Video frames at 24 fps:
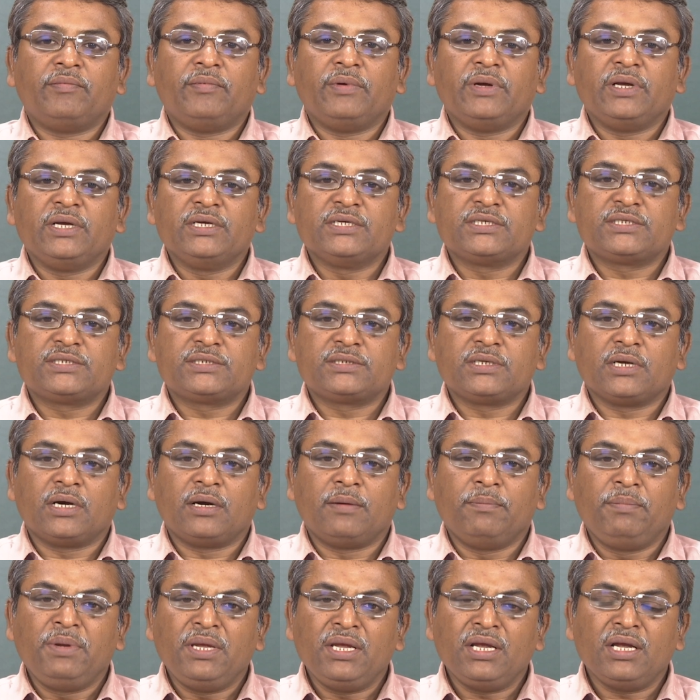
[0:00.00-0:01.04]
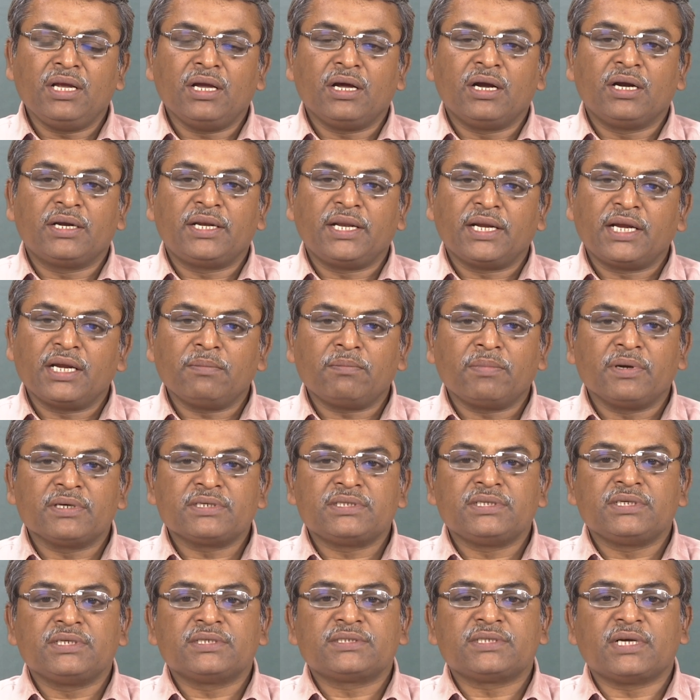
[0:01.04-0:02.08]
is uh, being uh, taken
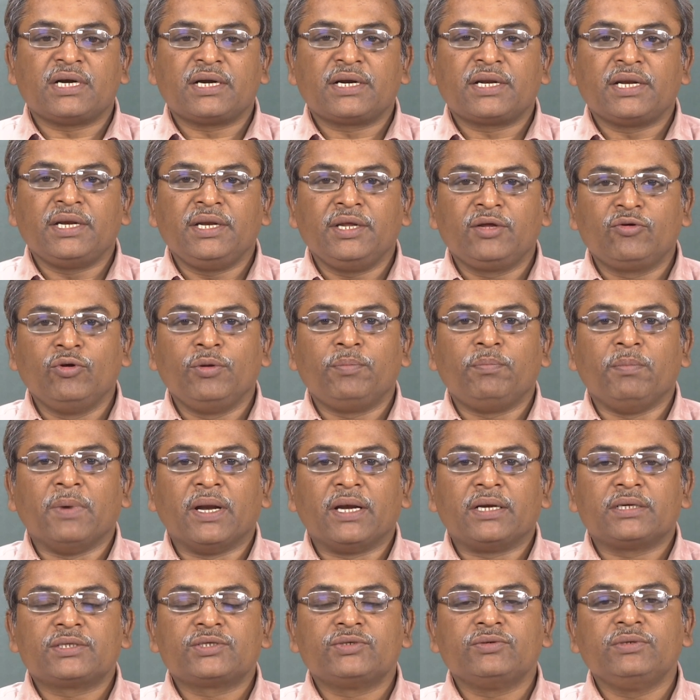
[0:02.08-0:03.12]
place in a certain equipment.